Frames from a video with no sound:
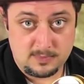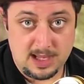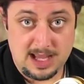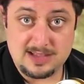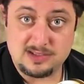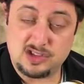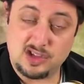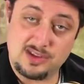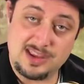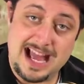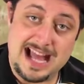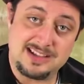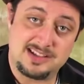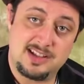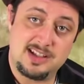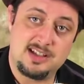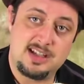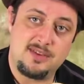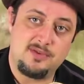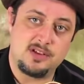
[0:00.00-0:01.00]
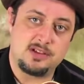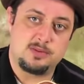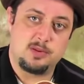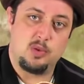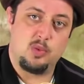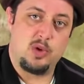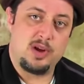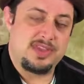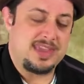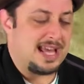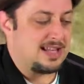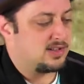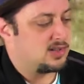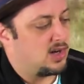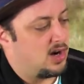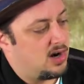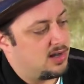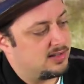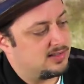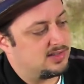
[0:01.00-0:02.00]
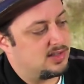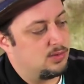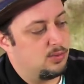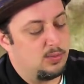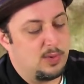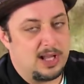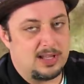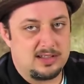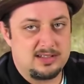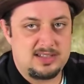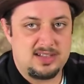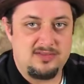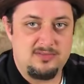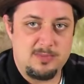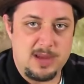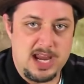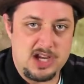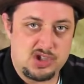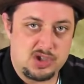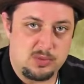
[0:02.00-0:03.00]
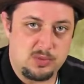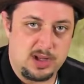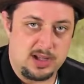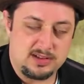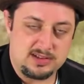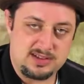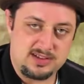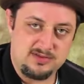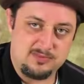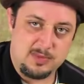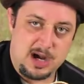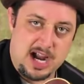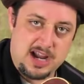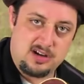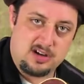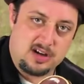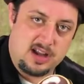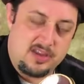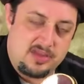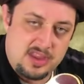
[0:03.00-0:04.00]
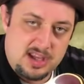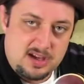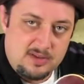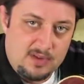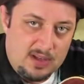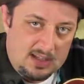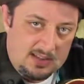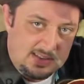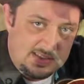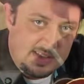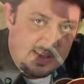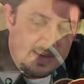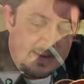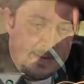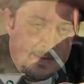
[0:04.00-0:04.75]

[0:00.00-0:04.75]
And so that's the difference, but what that's called is the relative major, relative minor, and I think of it as